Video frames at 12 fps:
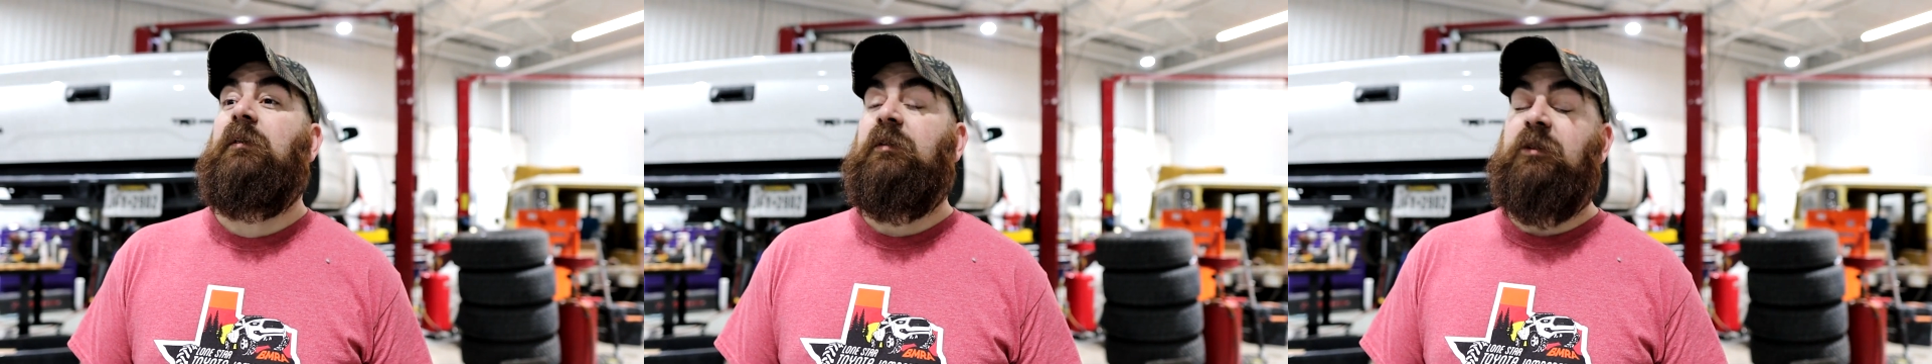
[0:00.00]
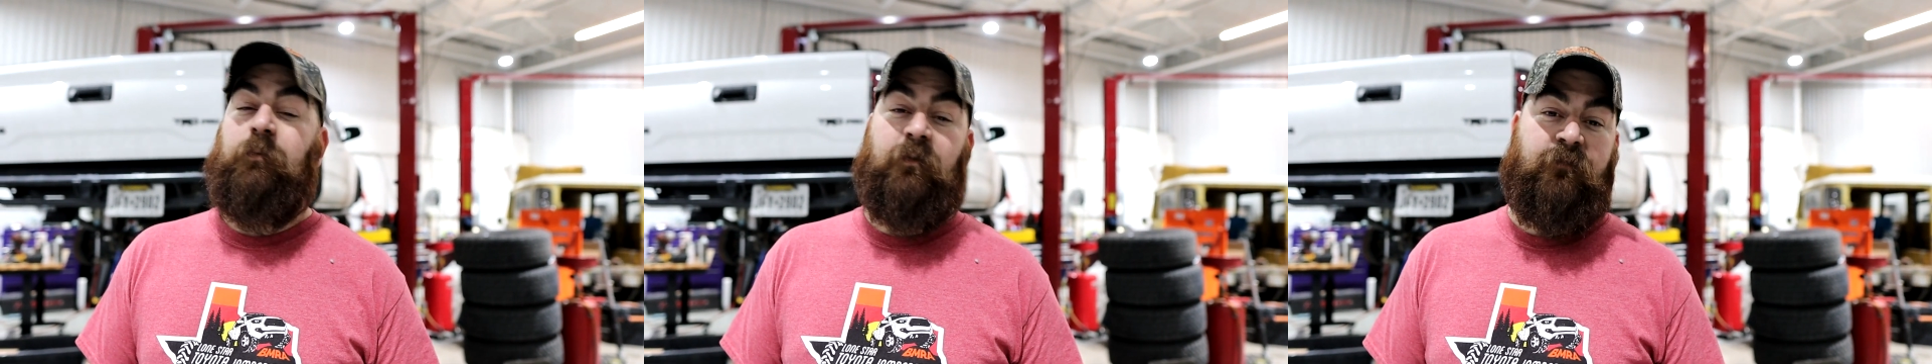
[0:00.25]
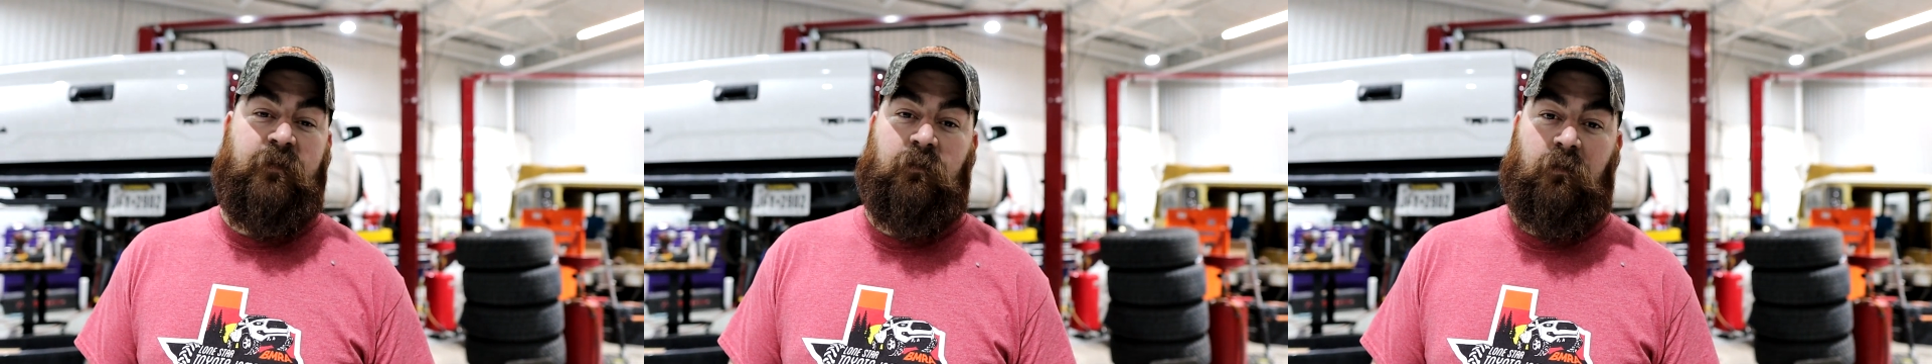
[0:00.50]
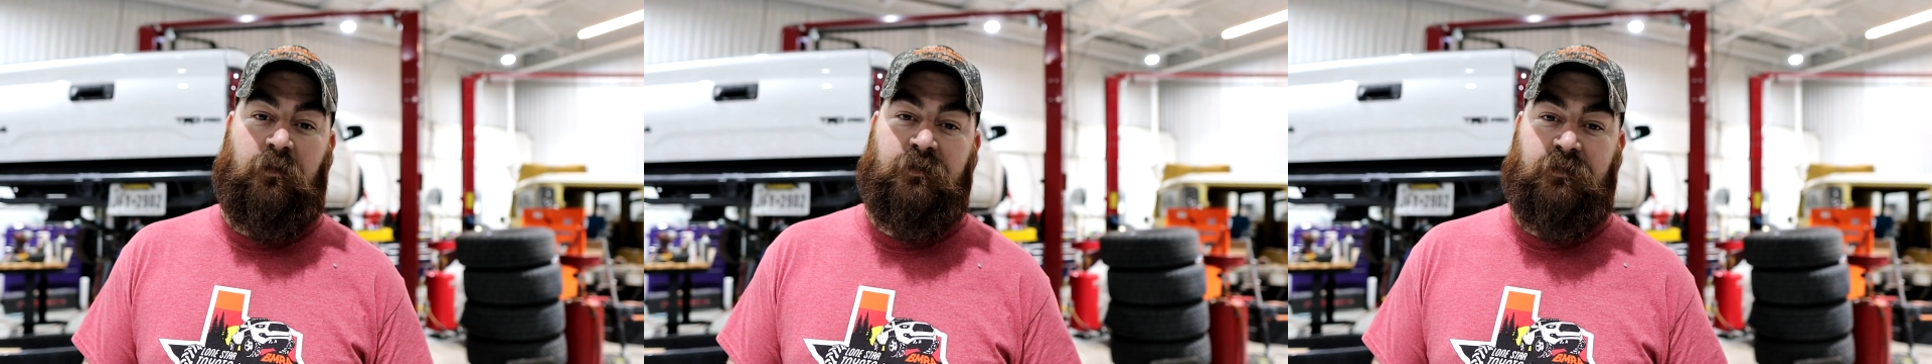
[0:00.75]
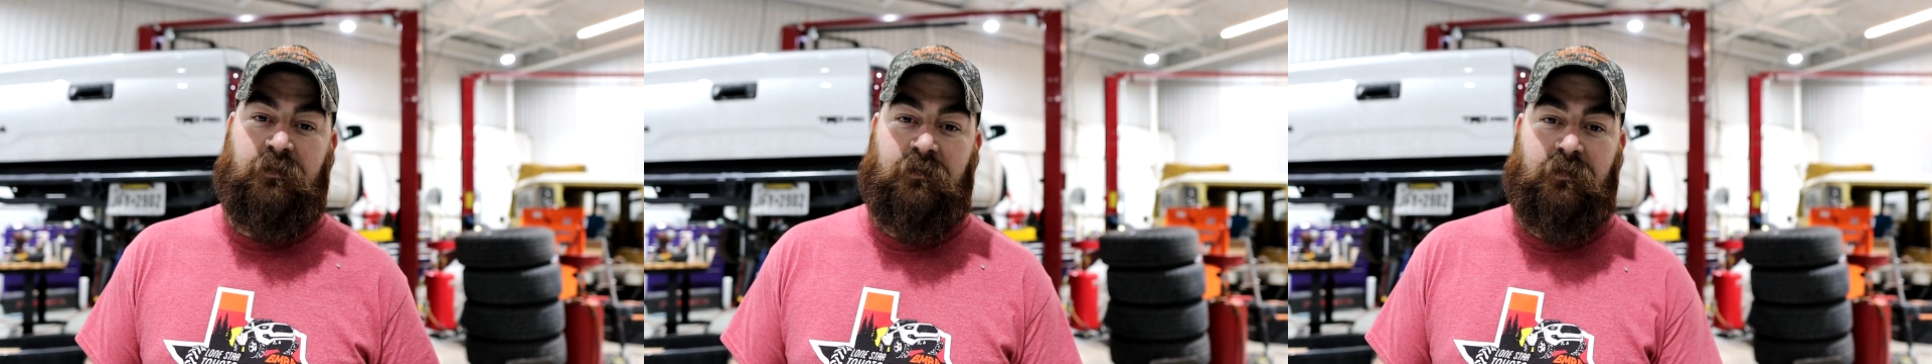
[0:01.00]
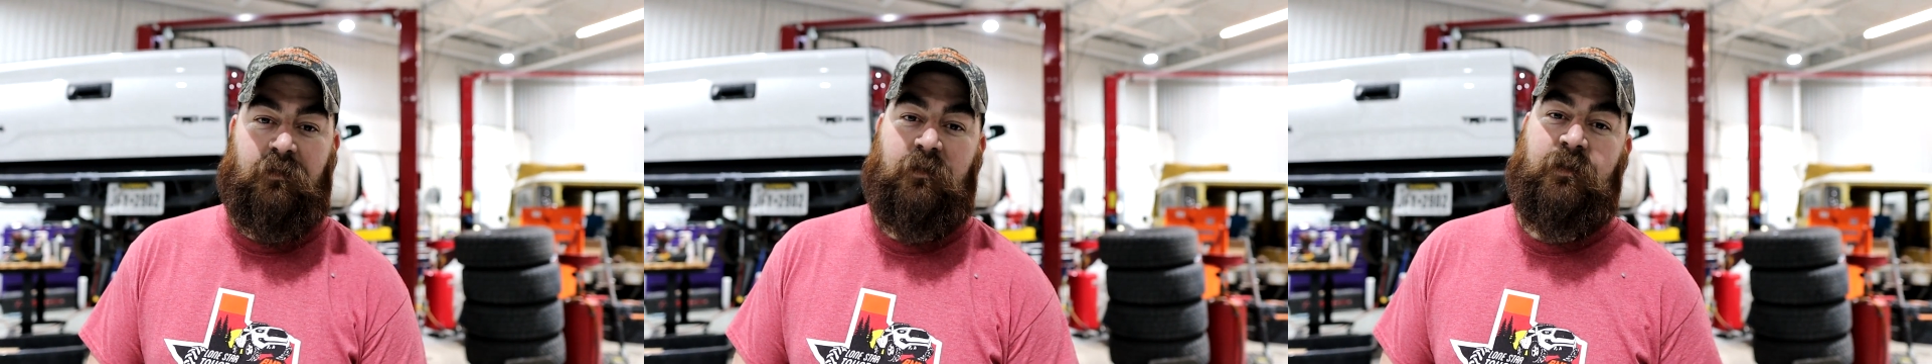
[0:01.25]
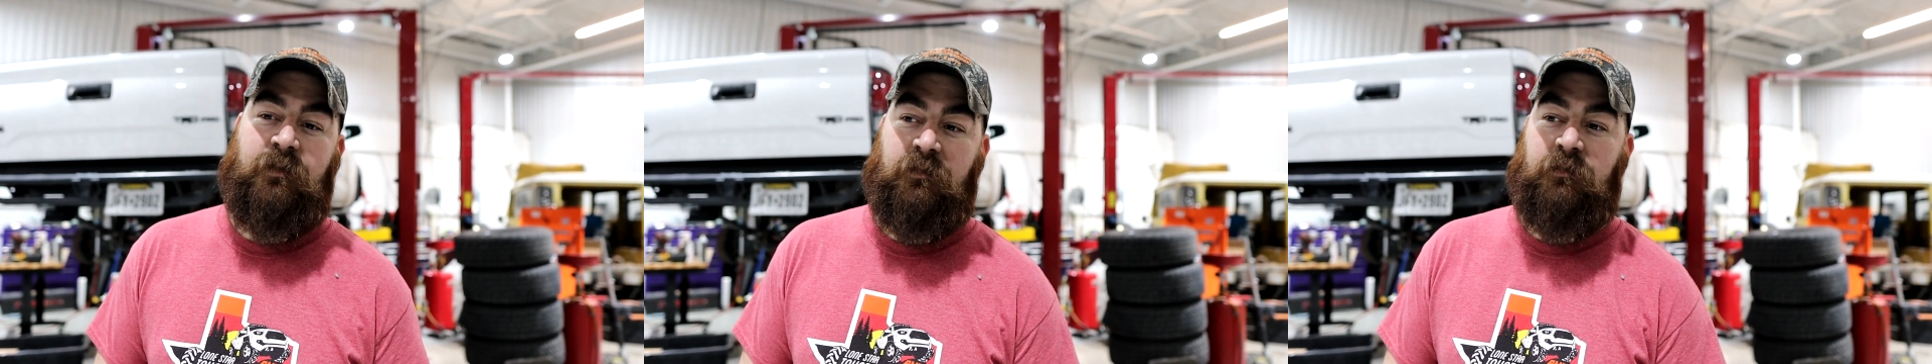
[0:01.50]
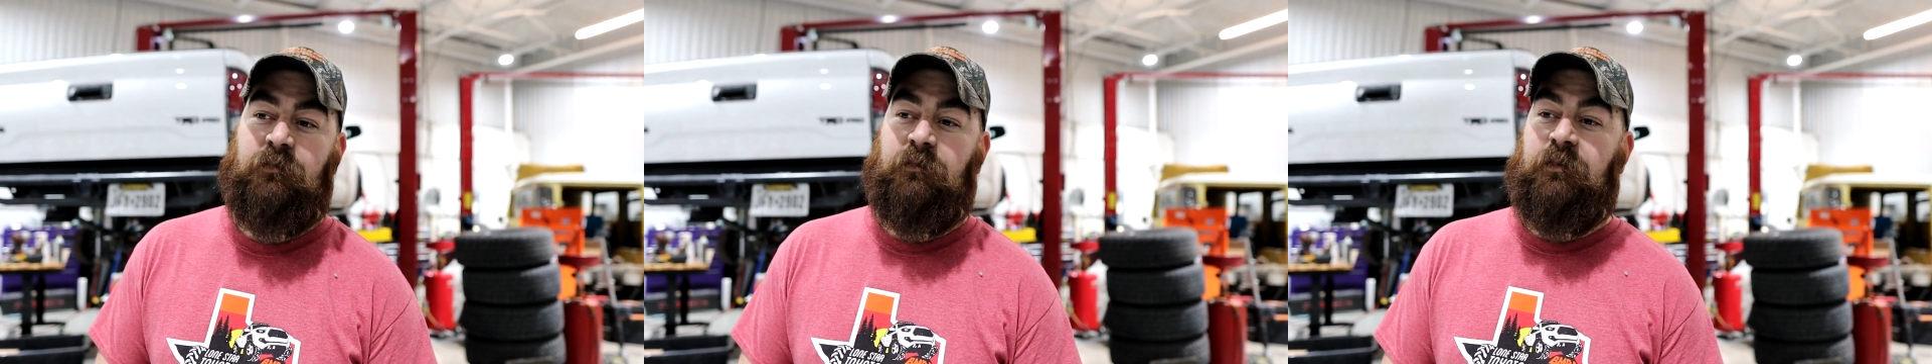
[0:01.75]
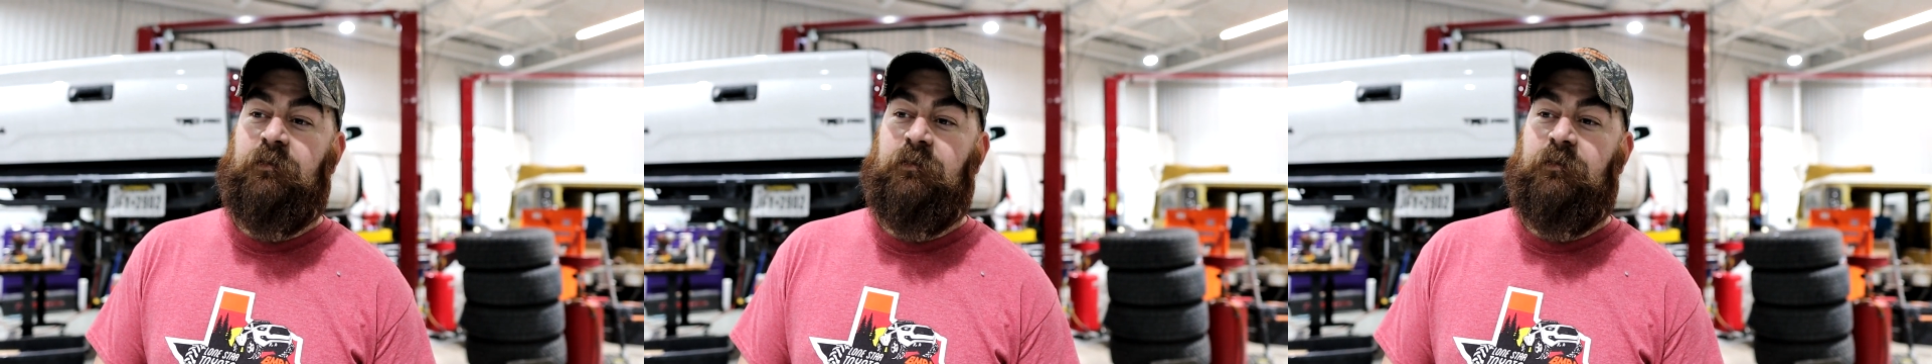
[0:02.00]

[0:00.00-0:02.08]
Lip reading: cubic feet larger in